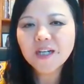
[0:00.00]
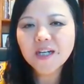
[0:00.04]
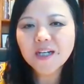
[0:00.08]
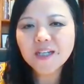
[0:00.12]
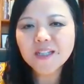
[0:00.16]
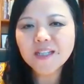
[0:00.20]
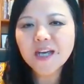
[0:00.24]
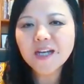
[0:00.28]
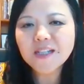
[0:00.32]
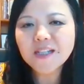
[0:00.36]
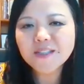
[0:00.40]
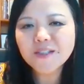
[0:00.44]

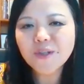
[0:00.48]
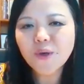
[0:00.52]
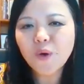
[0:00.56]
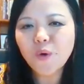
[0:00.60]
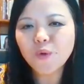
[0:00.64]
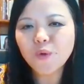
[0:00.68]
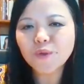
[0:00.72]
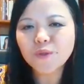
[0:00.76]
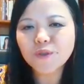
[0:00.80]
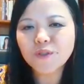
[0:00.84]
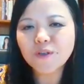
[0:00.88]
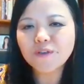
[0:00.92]
And that's
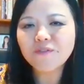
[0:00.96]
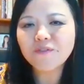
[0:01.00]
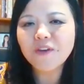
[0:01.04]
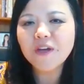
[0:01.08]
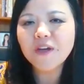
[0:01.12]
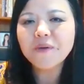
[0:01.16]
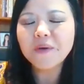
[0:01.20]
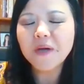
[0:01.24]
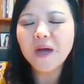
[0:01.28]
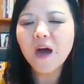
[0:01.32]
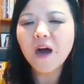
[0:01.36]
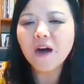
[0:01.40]
also
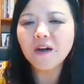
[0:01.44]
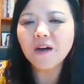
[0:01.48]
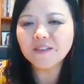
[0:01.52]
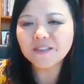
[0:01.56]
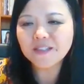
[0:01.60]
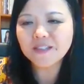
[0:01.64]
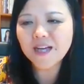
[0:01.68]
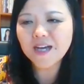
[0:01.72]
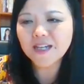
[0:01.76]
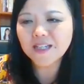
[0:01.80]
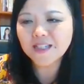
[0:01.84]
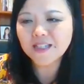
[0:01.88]
very
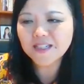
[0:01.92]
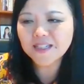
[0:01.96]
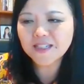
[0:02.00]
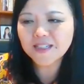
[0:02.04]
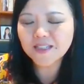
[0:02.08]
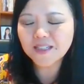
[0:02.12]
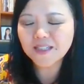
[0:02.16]
unlike,